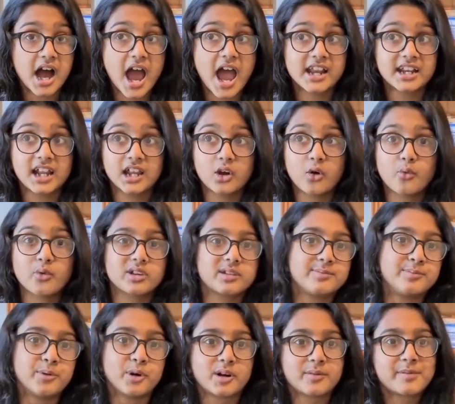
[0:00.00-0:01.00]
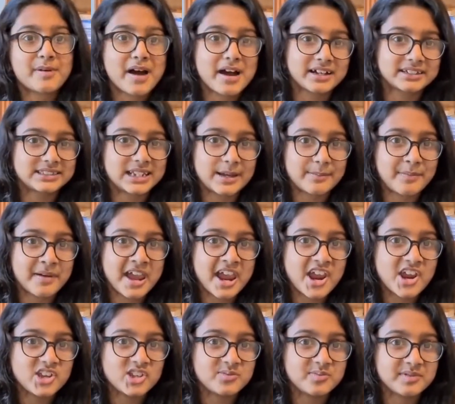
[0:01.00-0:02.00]
And I always bookmark that
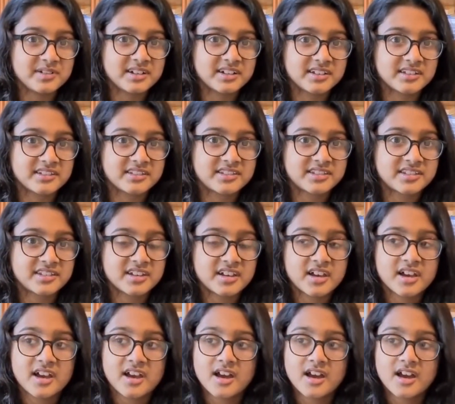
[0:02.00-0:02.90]
page because